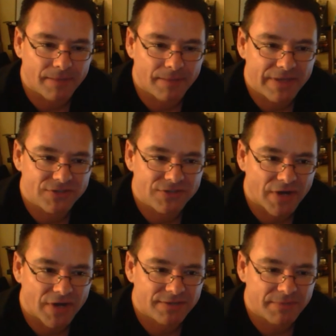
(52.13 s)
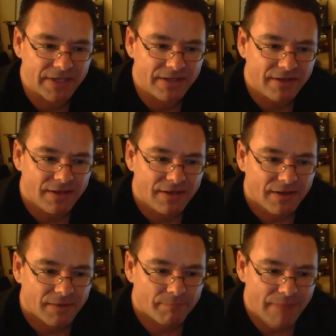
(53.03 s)
He's trying to be
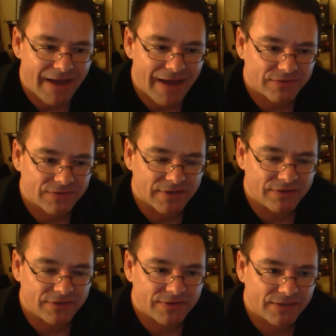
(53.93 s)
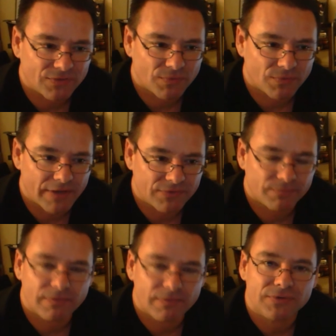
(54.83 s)
balanced in things
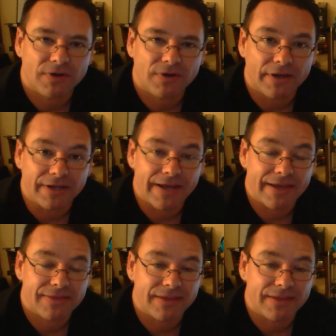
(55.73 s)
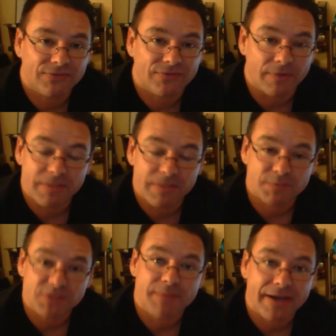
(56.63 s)
as regarding an atheist. From his
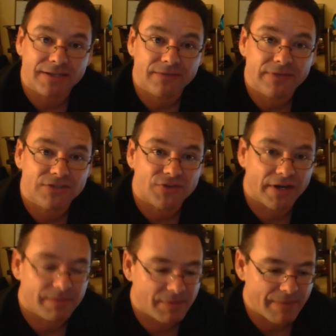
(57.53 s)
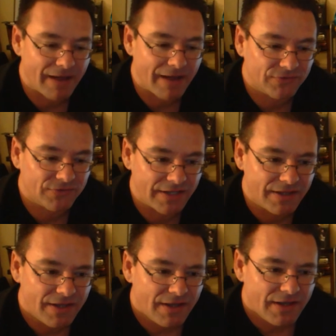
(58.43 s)
perspective, he's trying to be balanced. He
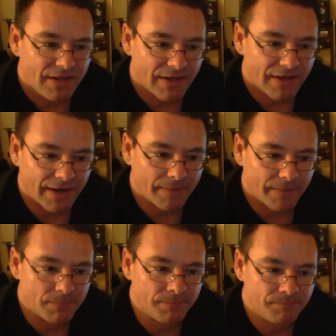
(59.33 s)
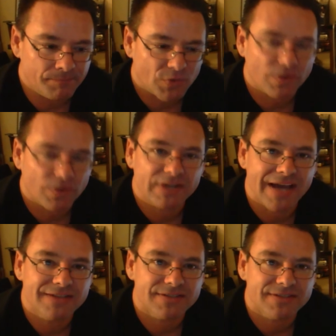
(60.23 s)

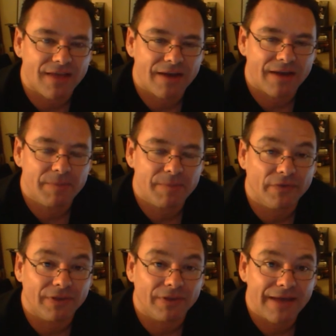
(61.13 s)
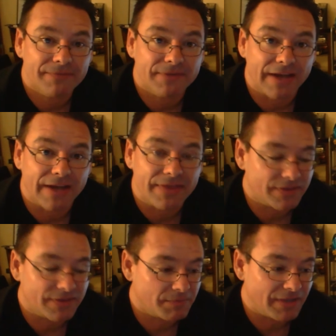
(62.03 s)
criticizes a lot of people on the left, and I think
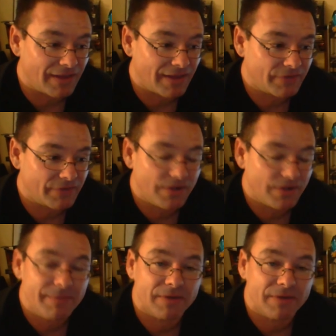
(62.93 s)
there could be a lot of agreement